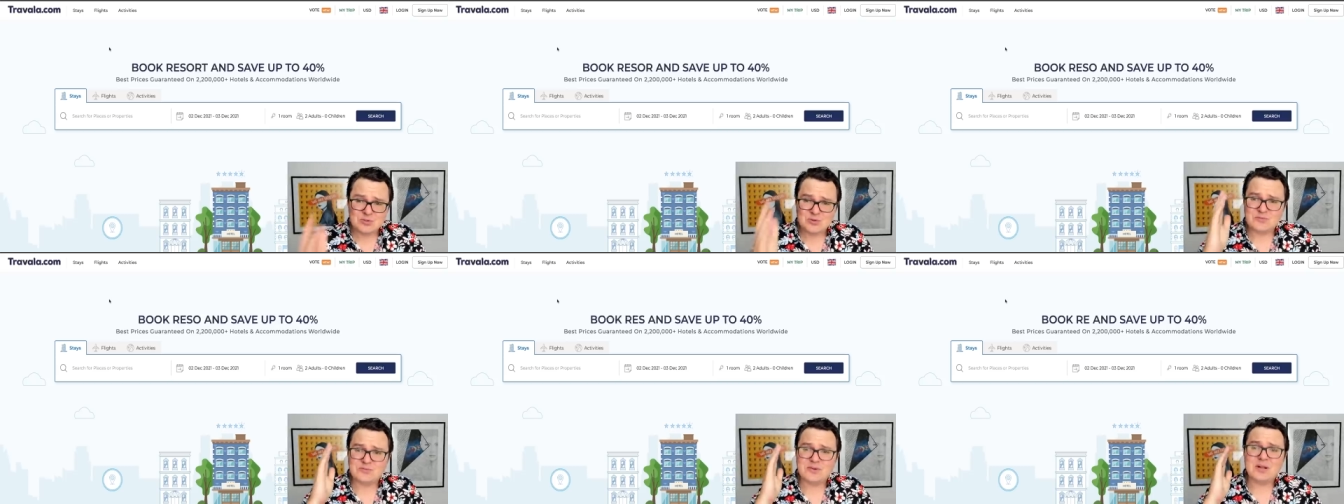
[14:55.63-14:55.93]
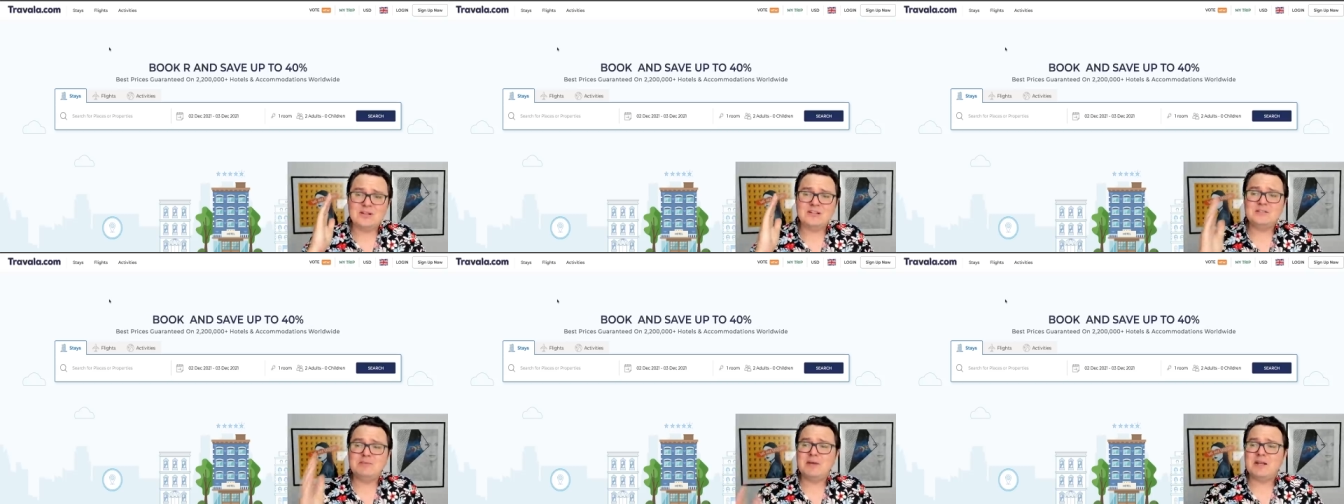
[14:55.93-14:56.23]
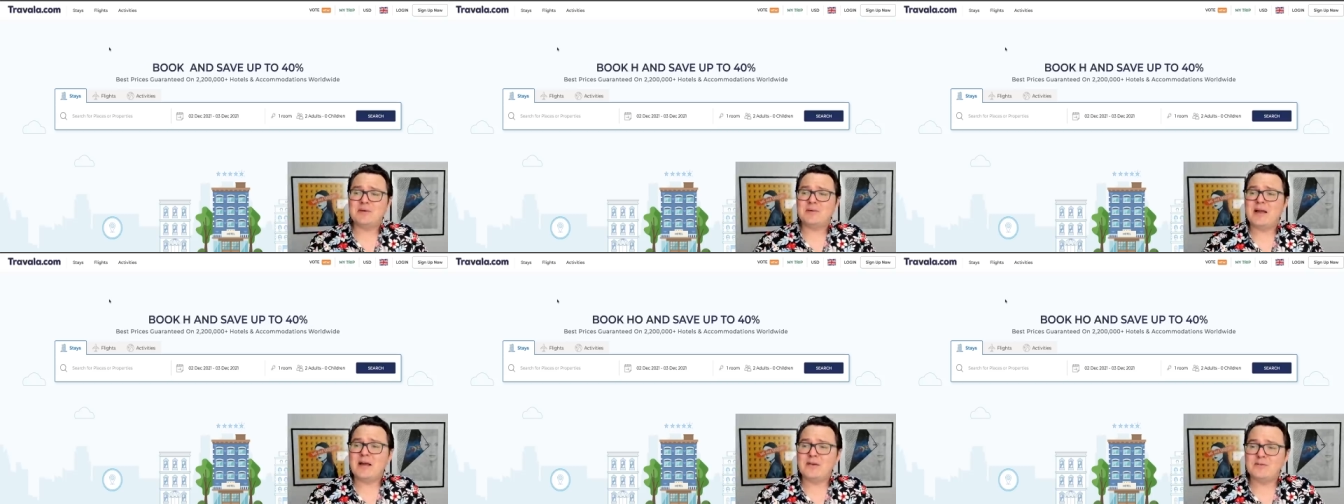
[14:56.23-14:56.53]
Travala's
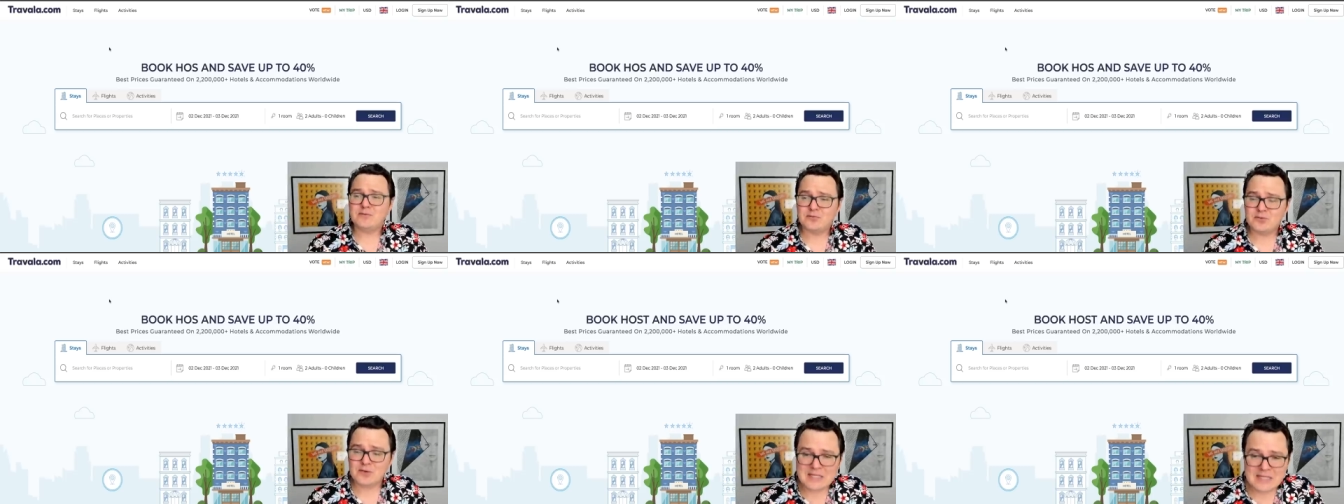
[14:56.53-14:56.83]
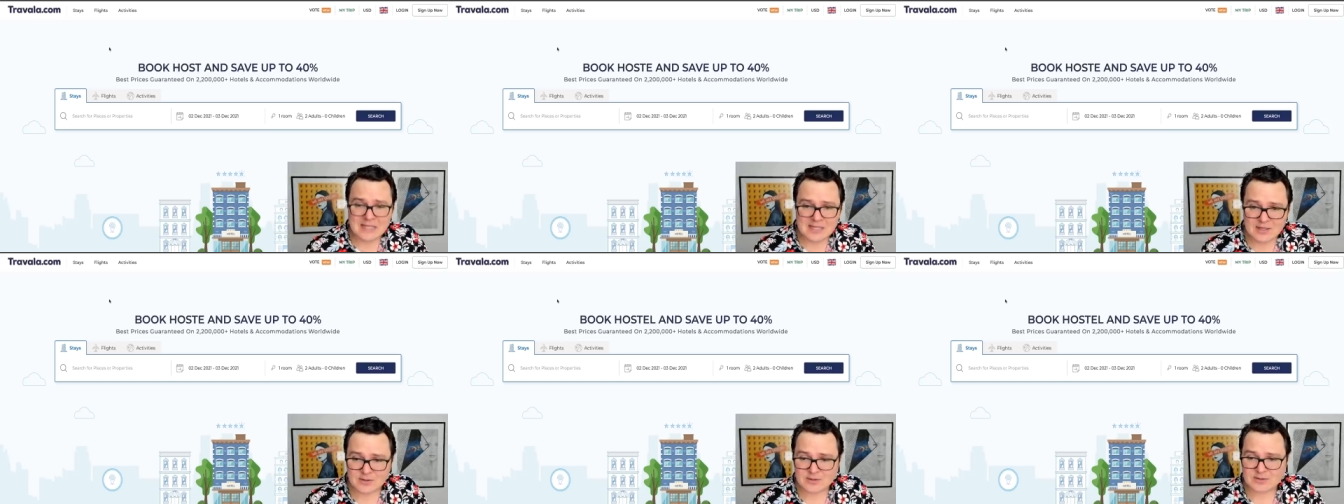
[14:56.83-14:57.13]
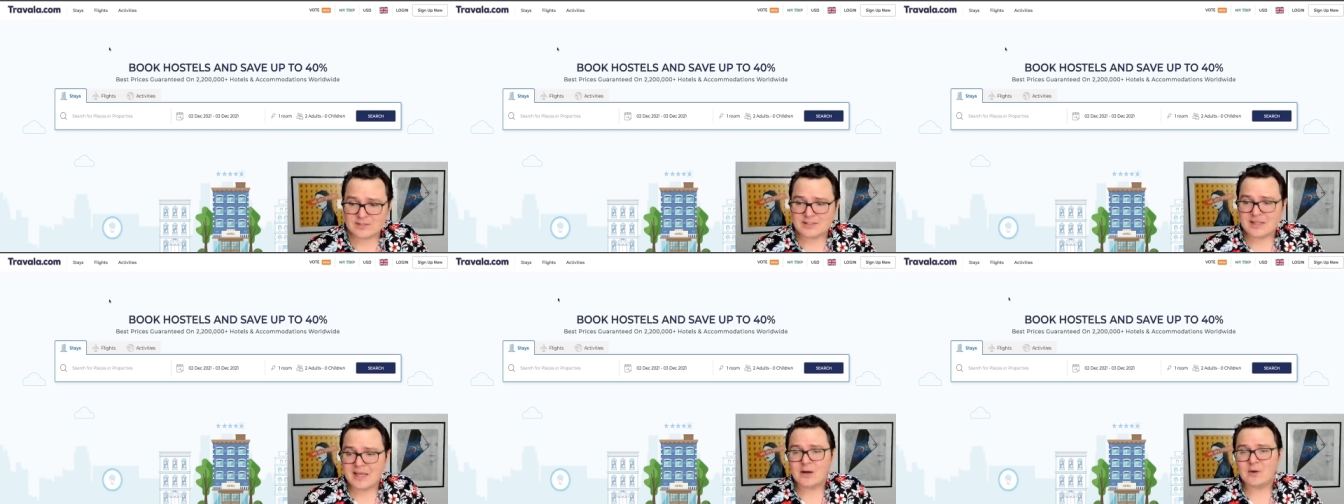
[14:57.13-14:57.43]
been around for
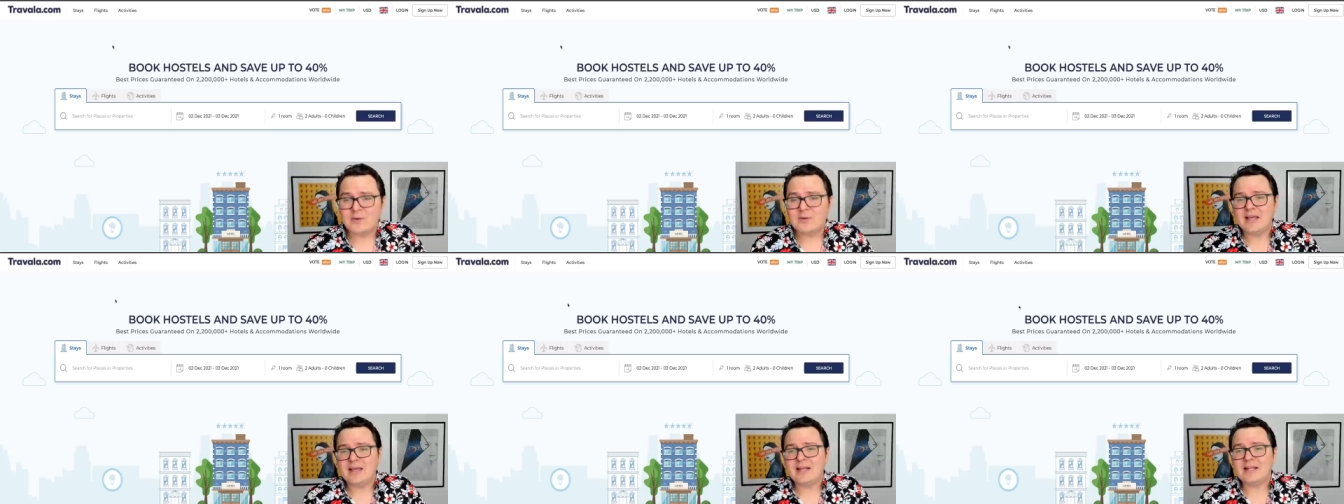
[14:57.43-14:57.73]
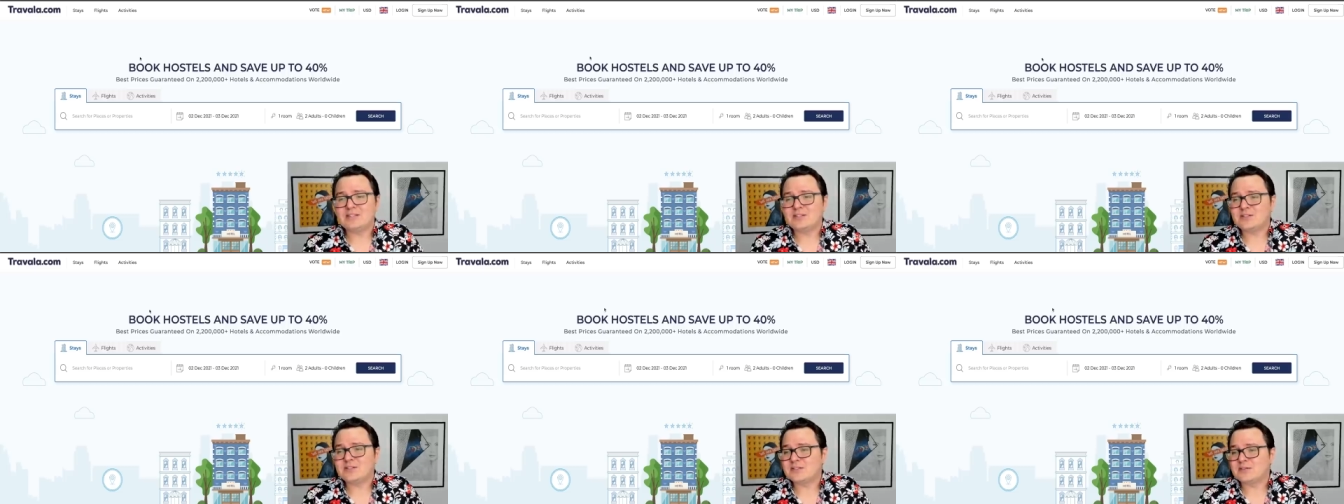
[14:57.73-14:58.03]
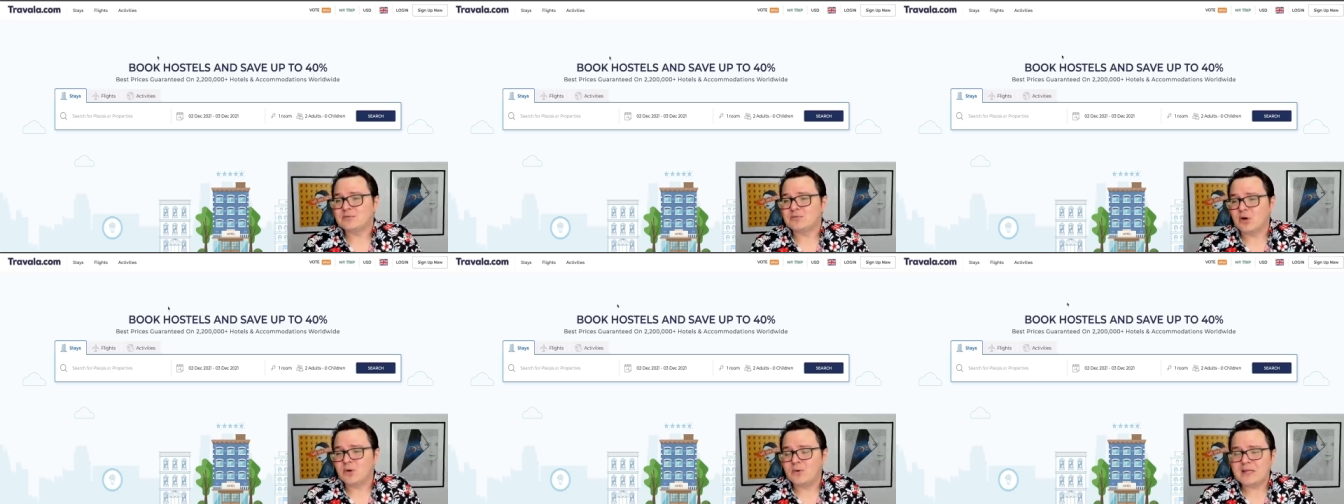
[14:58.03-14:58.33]
years now, and it's
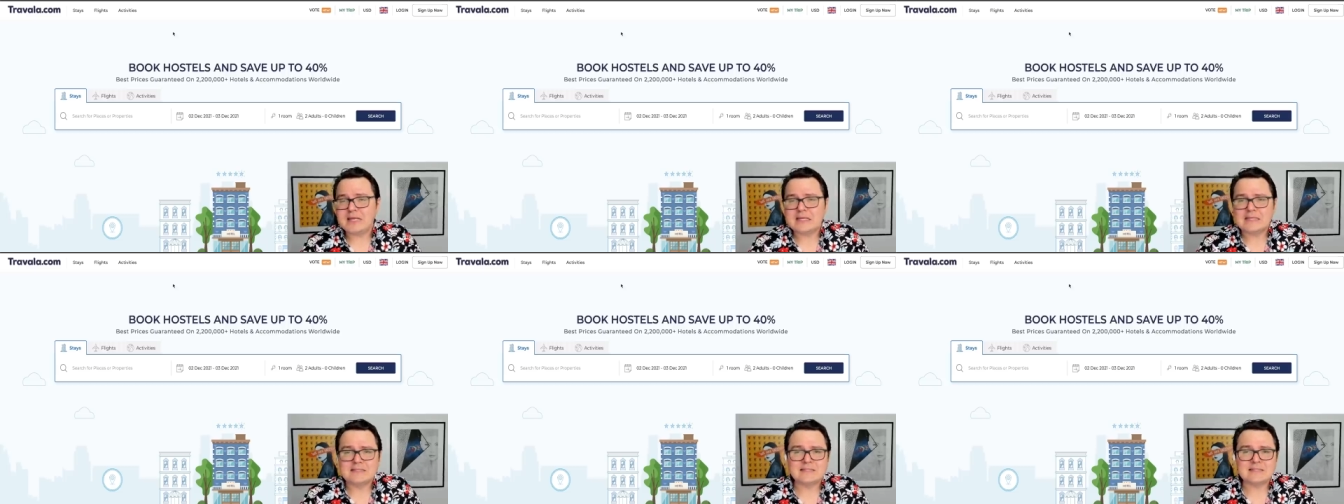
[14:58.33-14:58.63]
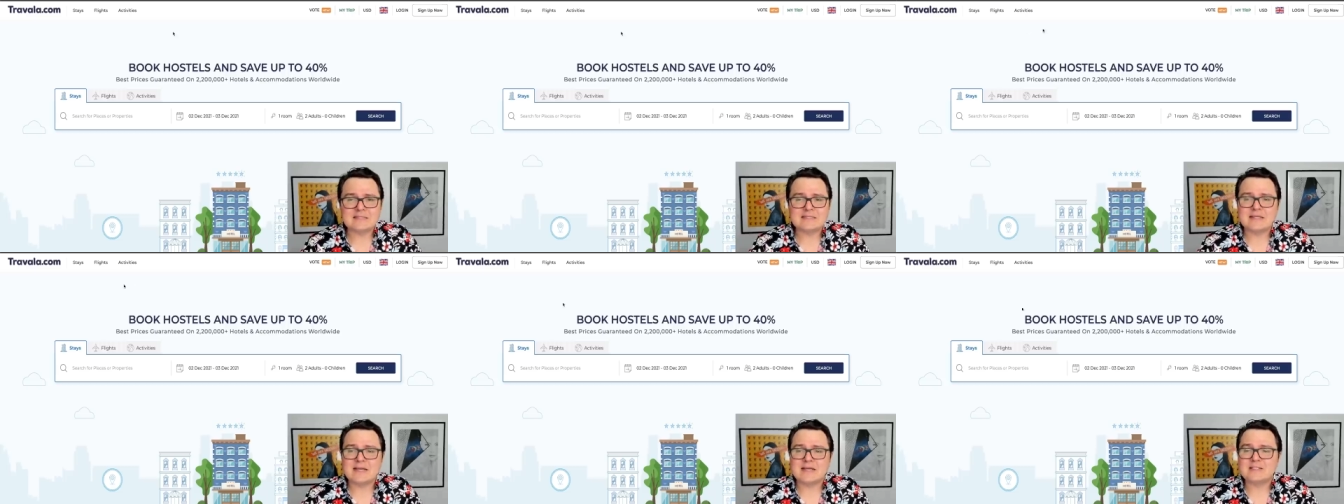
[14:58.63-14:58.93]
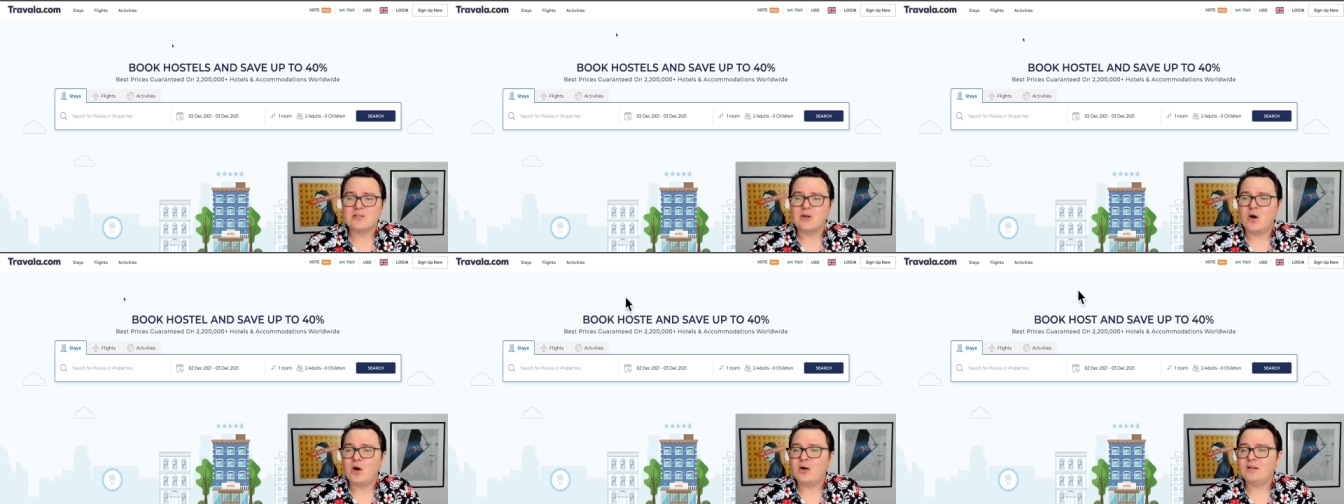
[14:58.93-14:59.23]
just growing in
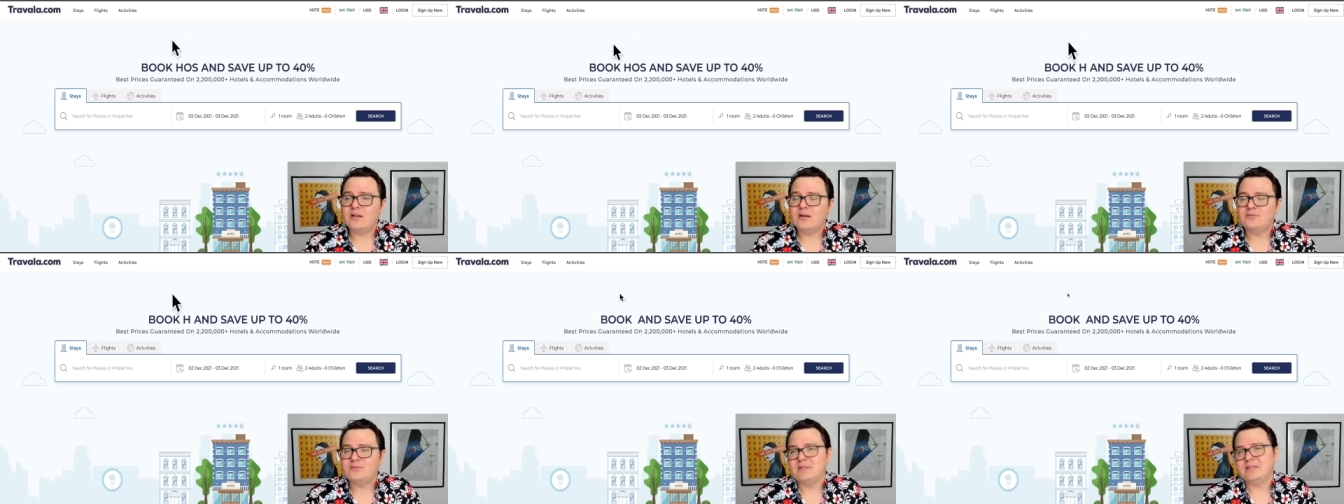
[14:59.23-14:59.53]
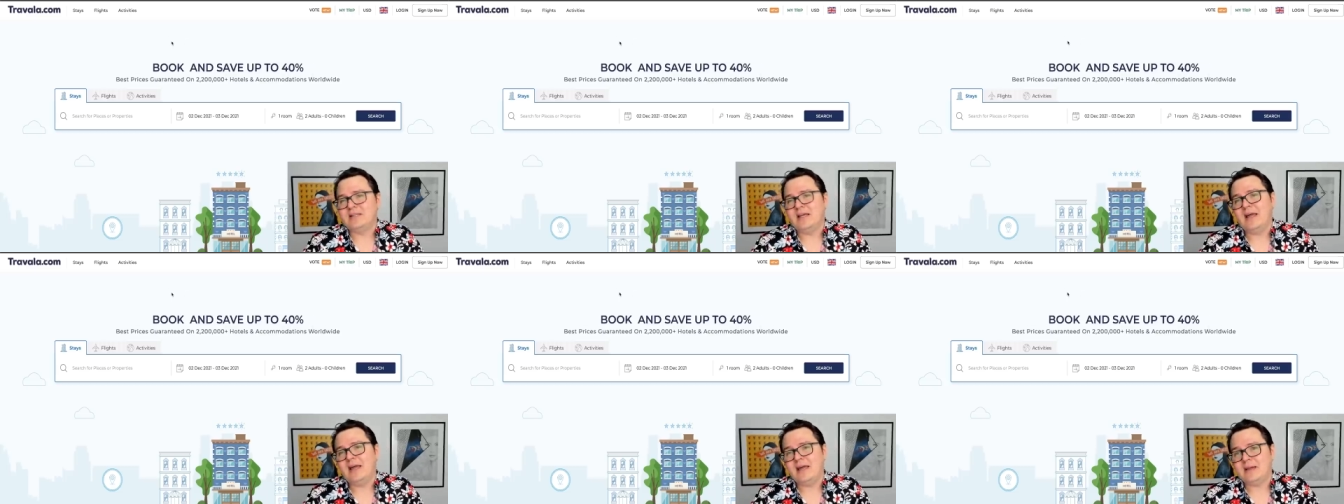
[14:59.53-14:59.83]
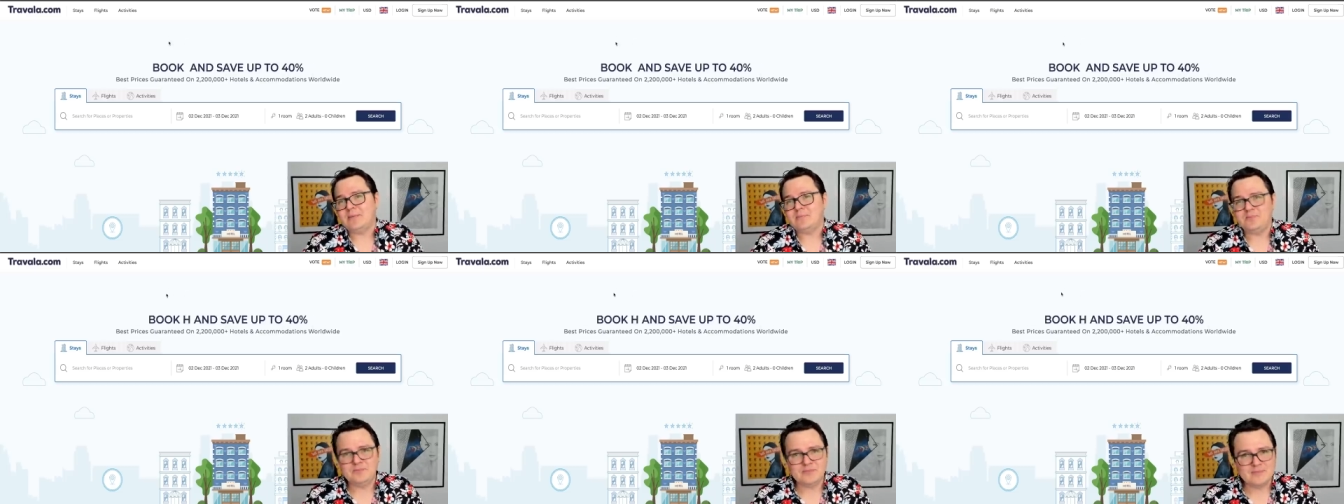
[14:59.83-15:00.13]
success all of the
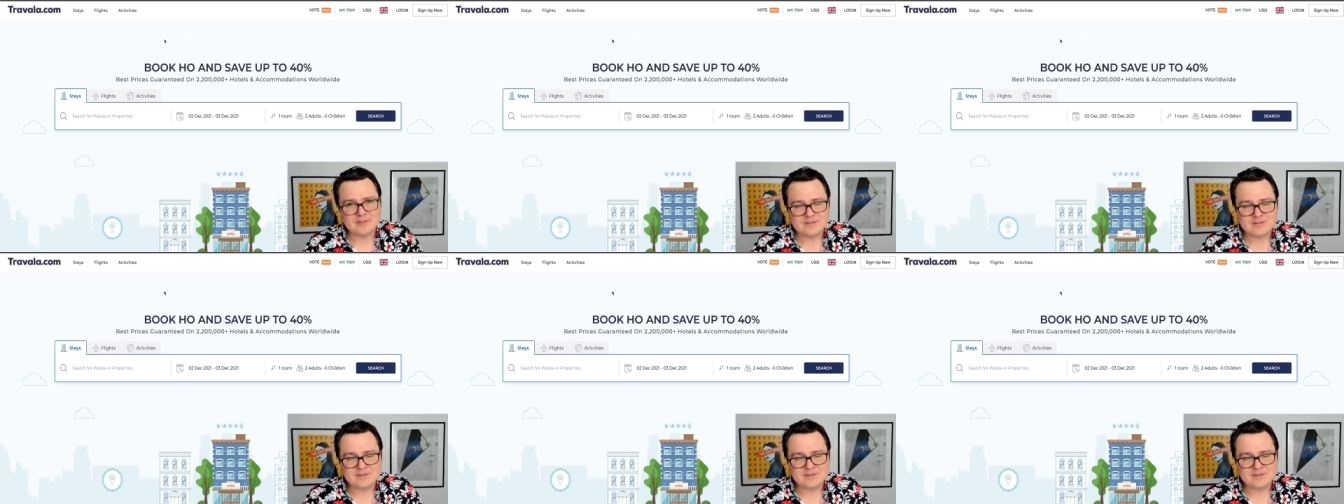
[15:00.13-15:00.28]
time.